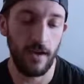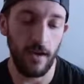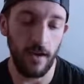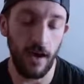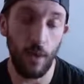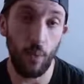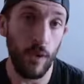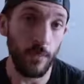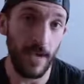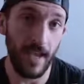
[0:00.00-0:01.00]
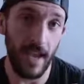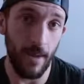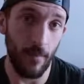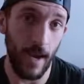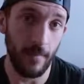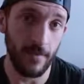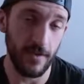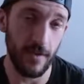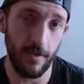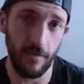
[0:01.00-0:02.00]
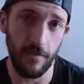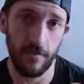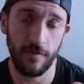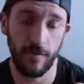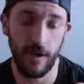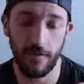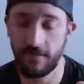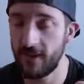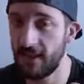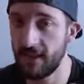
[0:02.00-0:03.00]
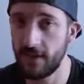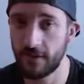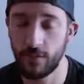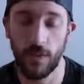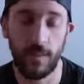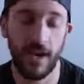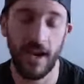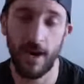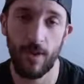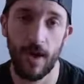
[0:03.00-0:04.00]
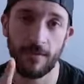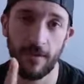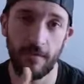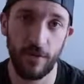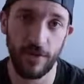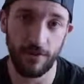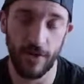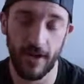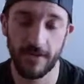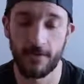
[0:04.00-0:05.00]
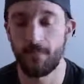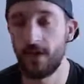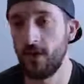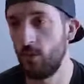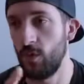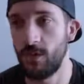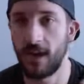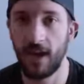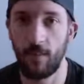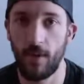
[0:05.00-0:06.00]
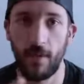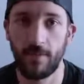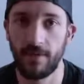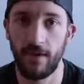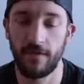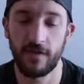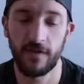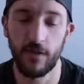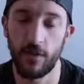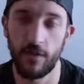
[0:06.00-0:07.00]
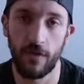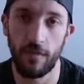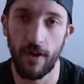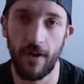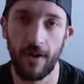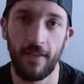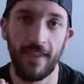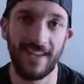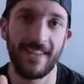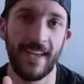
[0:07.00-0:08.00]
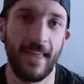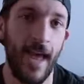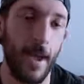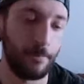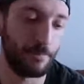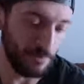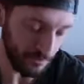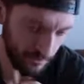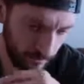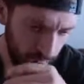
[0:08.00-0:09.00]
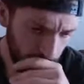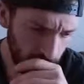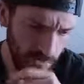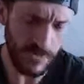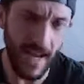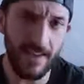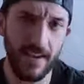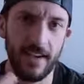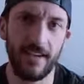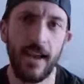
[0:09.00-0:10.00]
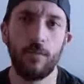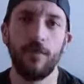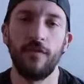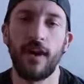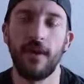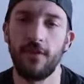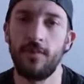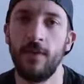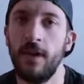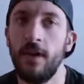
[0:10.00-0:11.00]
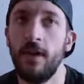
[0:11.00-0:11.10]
1 minute AMRAPs of deadlifts, 1 minute AMRAPs of push press, 1 minute AMRAPs of stone over the bar, things like that. So I was adding in a lot more volume.